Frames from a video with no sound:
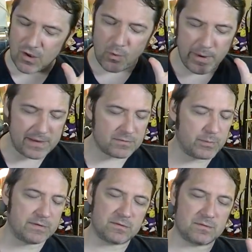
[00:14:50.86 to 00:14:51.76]
always
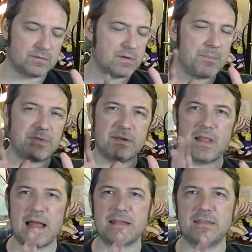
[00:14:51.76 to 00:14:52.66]
with something
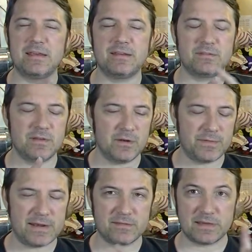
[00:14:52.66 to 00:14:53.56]
like this, you know,
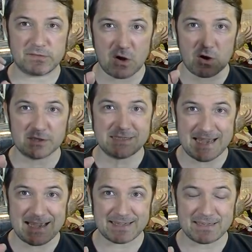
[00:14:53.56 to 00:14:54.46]
that is guitar
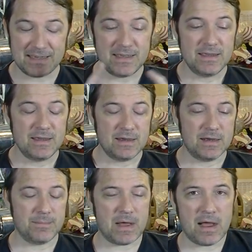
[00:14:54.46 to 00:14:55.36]
tech,
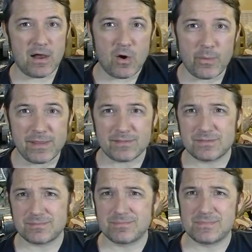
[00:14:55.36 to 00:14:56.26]
um, I
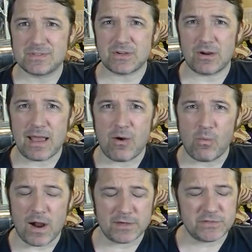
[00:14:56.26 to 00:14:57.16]
always start out
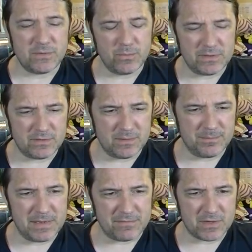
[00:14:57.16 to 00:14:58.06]
watching with a
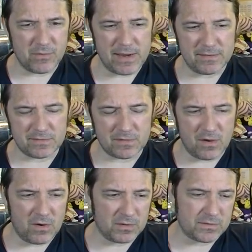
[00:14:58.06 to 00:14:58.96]
bit of a grain of
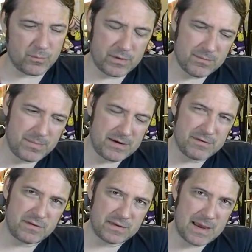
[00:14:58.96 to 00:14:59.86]
salt and with a bit
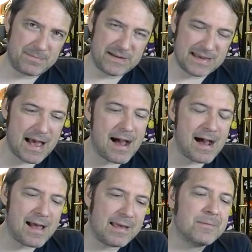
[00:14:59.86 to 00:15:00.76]
of a skeptic
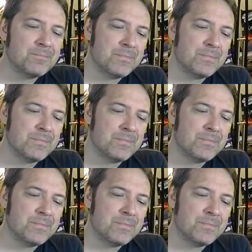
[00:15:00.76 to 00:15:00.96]
eye.